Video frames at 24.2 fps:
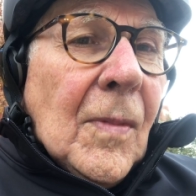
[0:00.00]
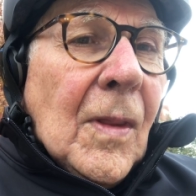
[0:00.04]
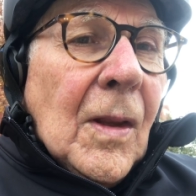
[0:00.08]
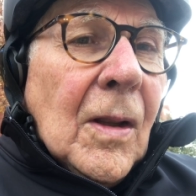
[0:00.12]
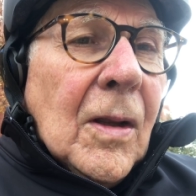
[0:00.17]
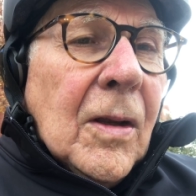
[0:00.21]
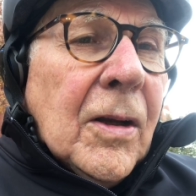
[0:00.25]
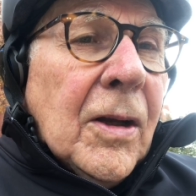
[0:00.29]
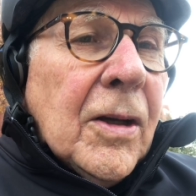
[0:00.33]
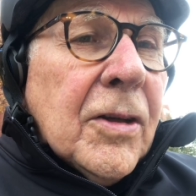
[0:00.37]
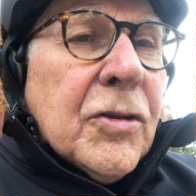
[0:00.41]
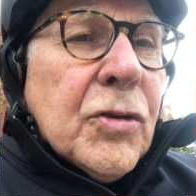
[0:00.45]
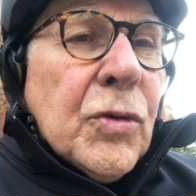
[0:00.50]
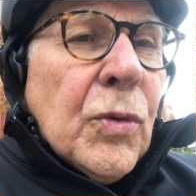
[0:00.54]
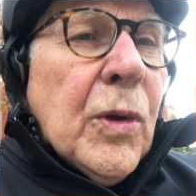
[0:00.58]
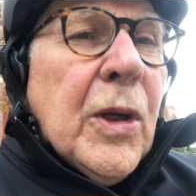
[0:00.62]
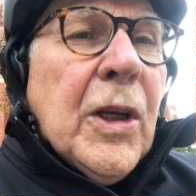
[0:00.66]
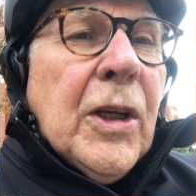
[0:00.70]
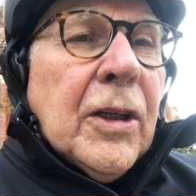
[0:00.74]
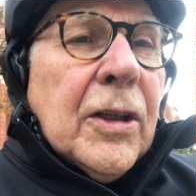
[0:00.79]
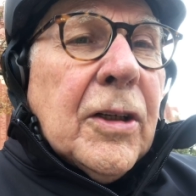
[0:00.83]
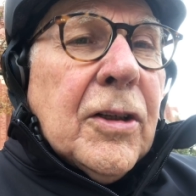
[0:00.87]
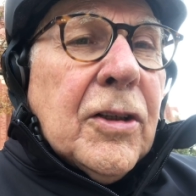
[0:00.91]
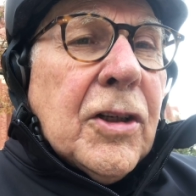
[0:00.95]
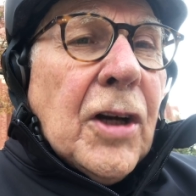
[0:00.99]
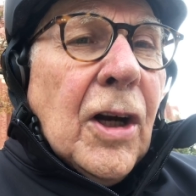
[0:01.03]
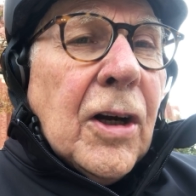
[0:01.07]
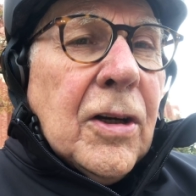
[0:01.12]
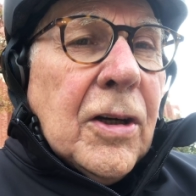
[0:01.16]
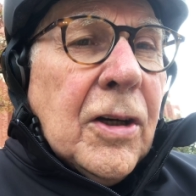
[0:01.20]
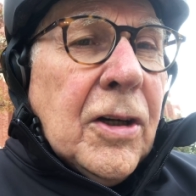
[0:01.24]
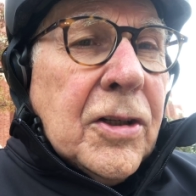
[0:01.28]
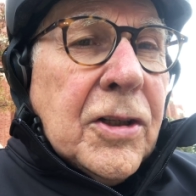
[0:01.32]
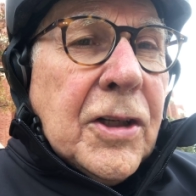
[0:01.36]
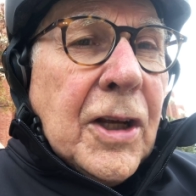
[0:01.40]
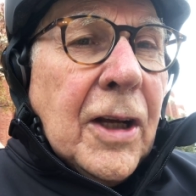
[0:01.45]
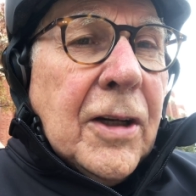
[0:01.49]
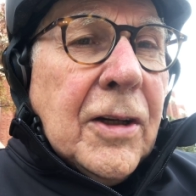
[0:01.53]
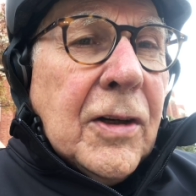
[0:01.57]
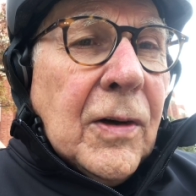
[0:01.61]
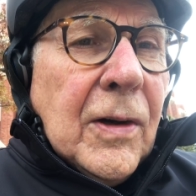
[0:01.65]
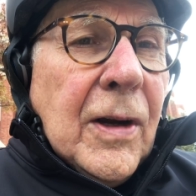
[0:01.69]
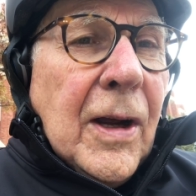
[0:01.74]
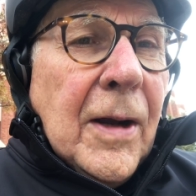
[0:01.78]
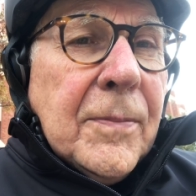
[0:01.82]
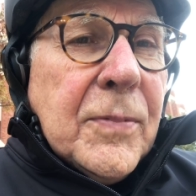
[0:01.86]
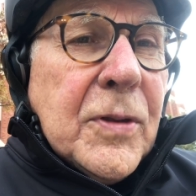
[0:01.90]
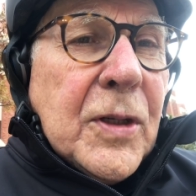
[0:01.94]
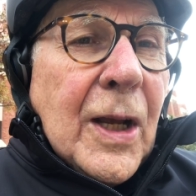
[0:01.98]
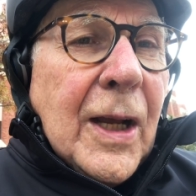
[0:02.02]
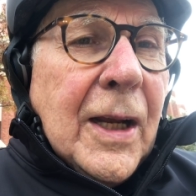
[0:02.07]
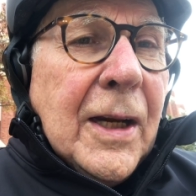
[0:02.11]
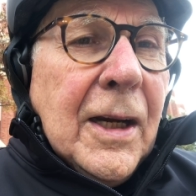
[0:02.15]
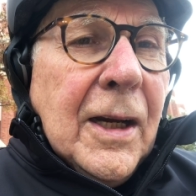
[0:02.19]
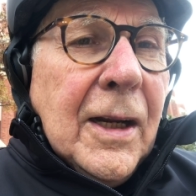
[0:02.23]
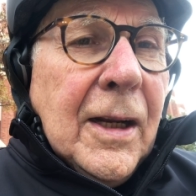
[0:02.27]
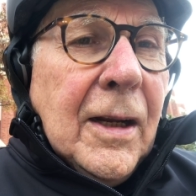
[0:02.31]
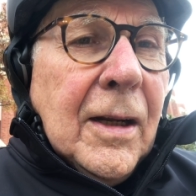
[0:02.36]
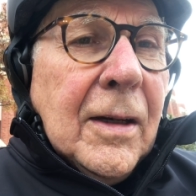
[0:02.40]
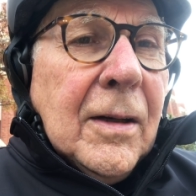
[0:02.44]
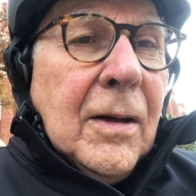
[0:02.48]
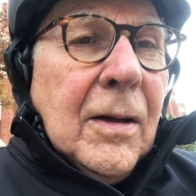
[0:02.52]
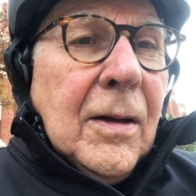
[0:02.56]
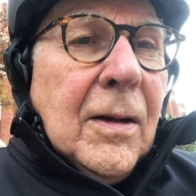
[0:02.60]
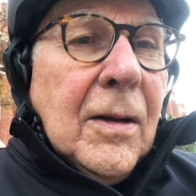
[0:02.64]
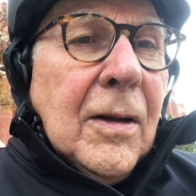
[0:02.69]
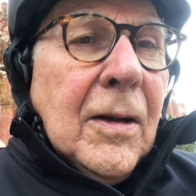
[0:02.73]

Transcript: because we could turn this country upside down.